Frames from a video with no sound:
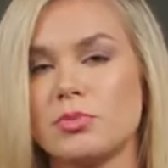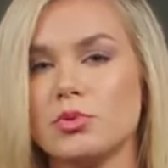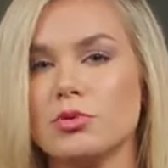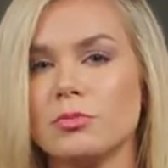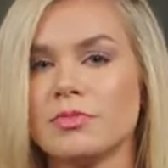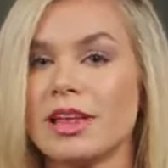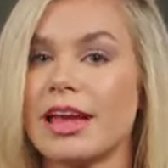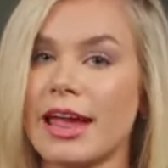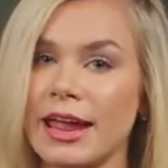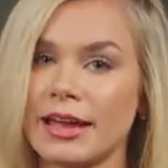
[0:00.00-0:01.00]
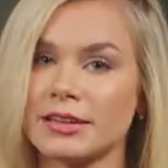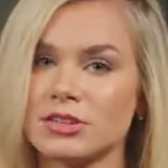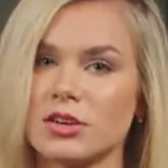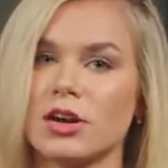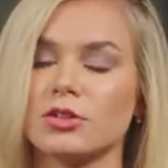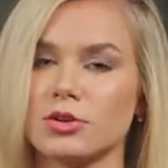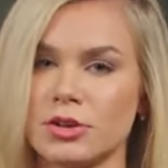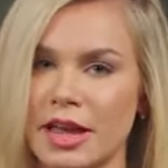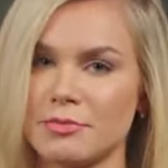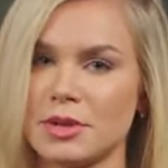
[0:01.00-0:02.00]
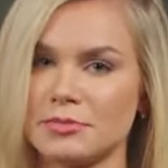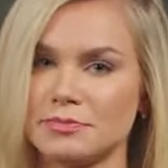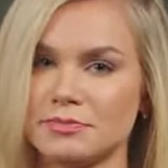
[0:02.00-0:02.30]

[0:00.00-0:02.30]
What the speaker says: pool and alert an admin.